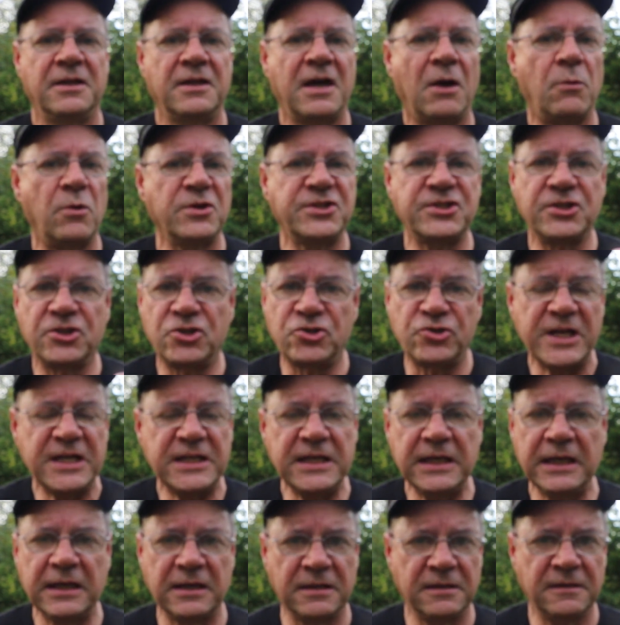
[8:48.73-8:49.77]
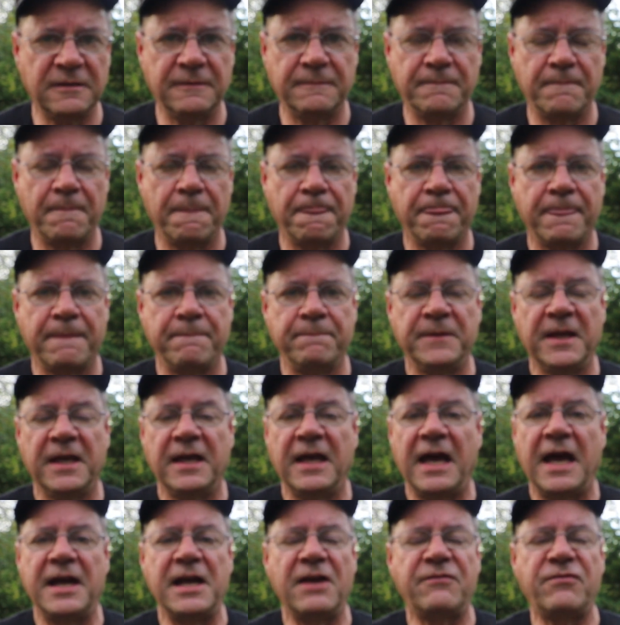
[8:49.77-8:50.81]
I wasn't trading in.
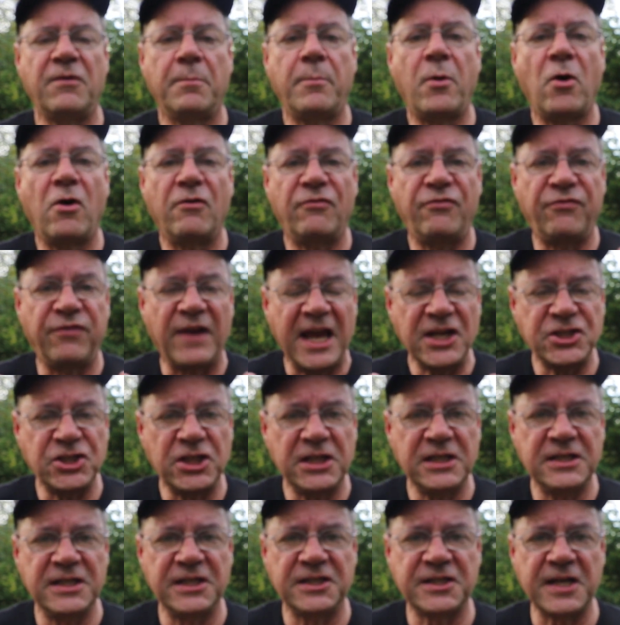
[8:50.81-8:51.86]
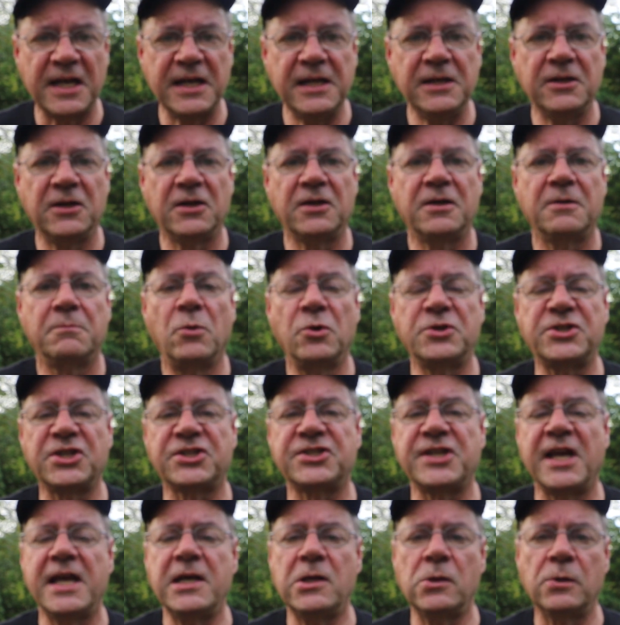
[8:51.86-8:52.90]
I never bought flashy designer
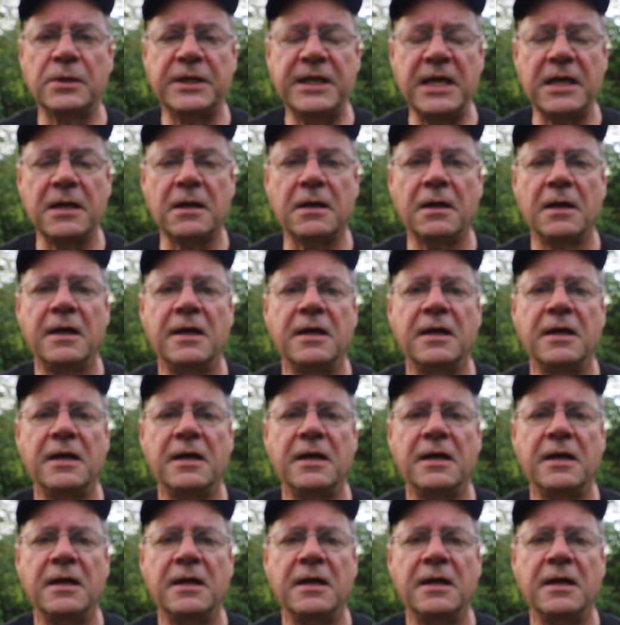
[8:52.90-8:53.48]
motorcycle gear.